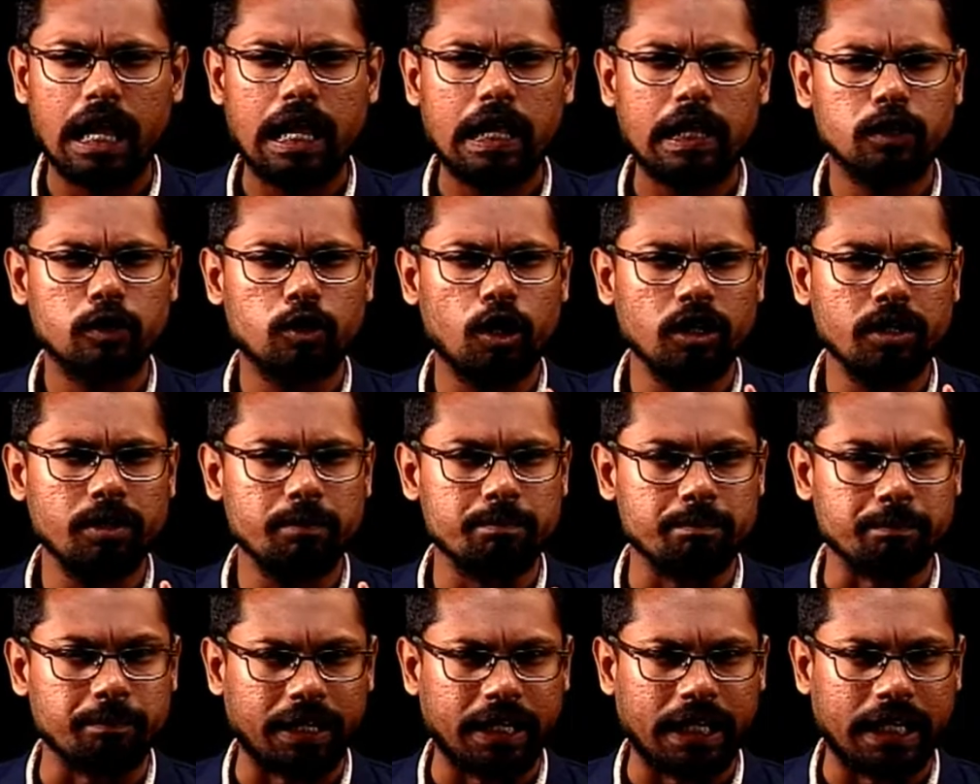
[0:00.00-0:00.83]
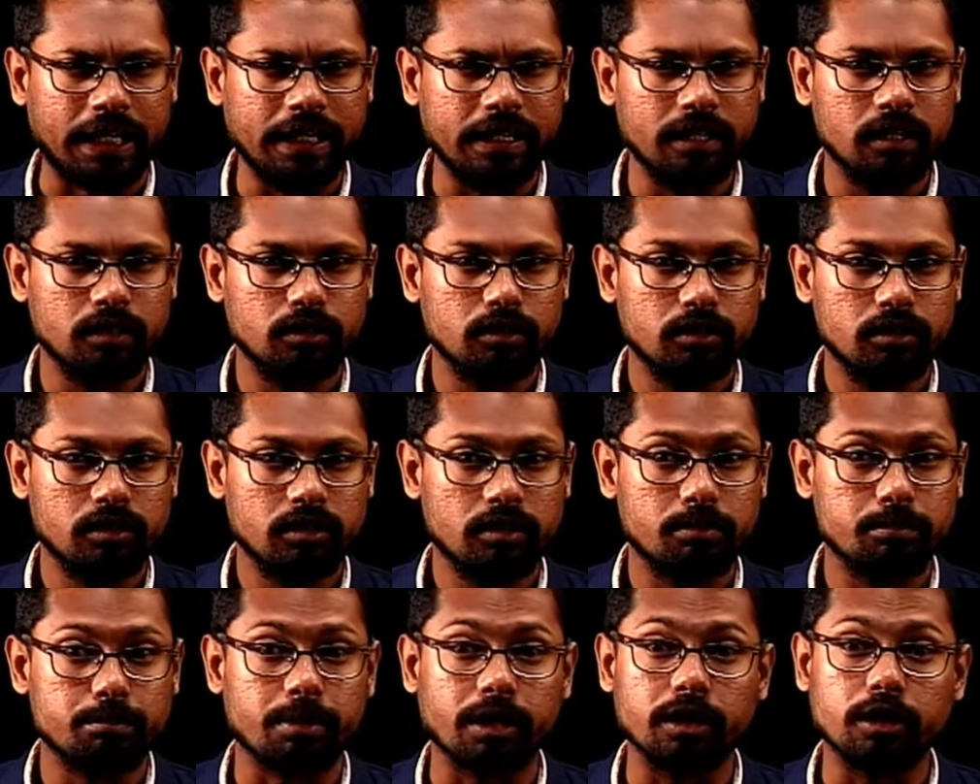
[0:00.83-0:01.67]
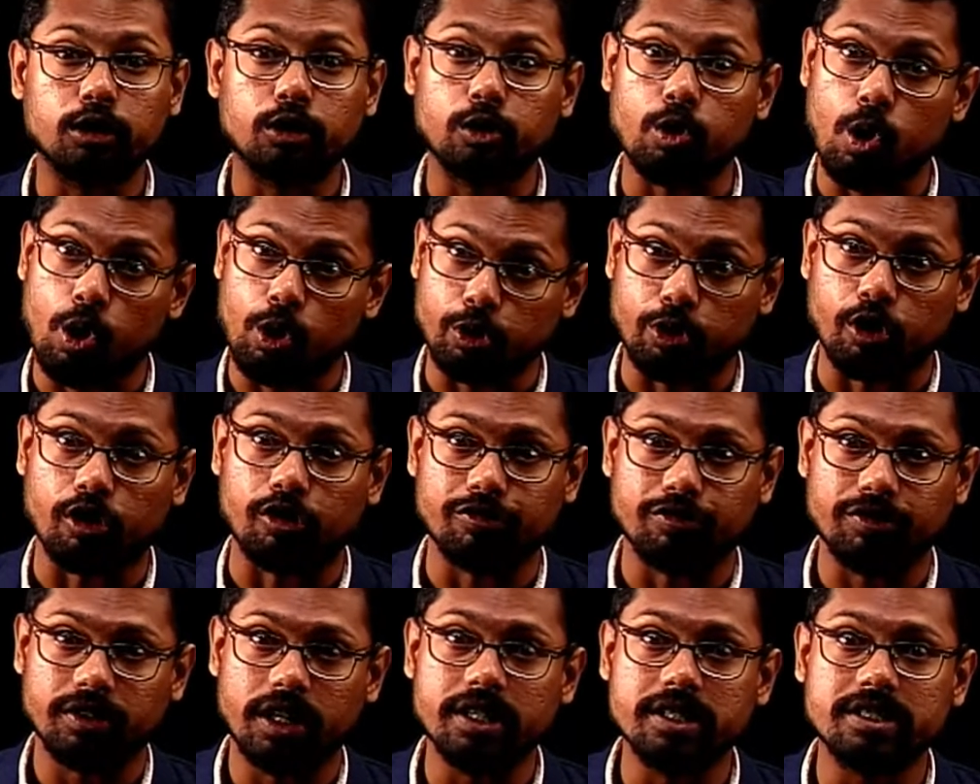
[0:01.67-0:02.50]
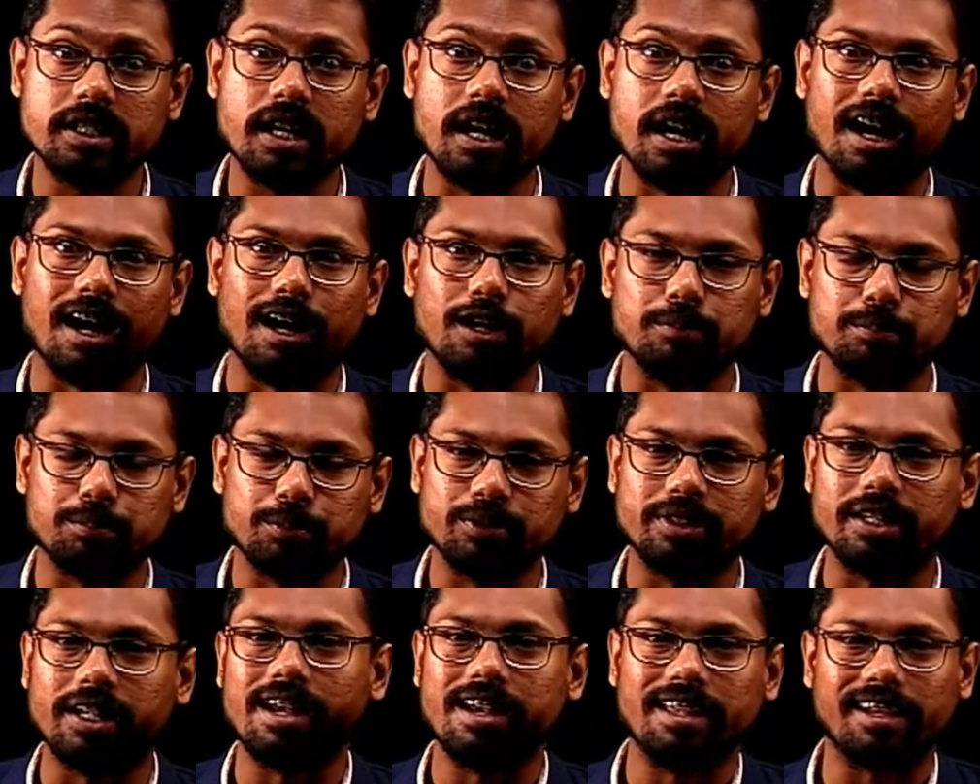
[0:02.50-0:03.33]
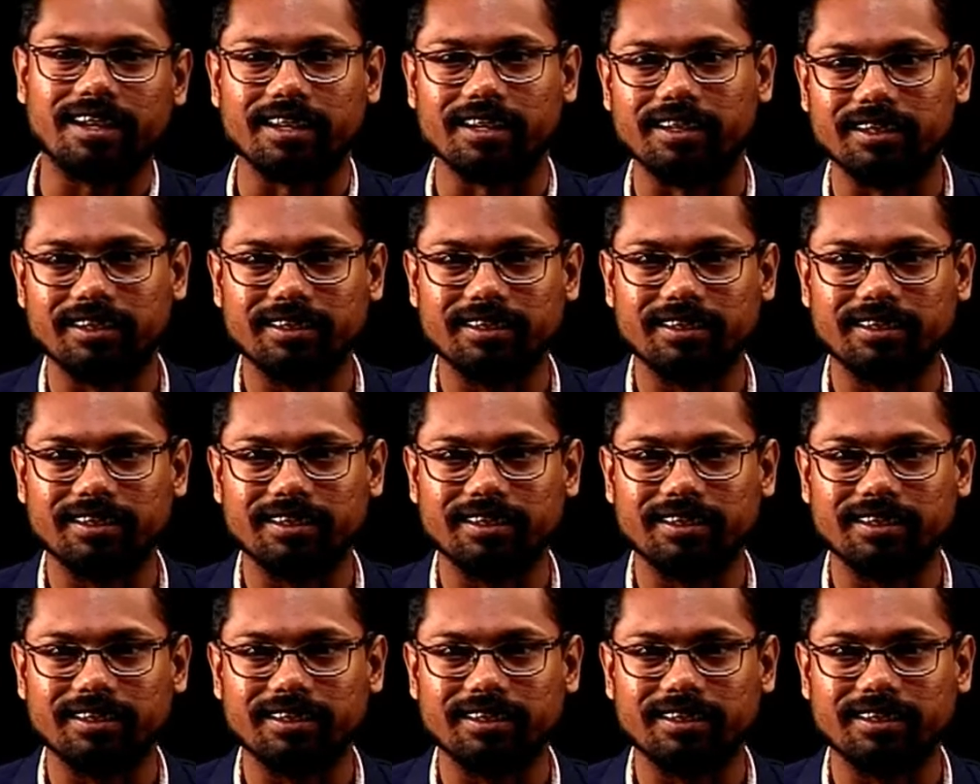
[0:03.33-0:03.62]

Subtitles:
Not made, but thought of. It's a hypothetical.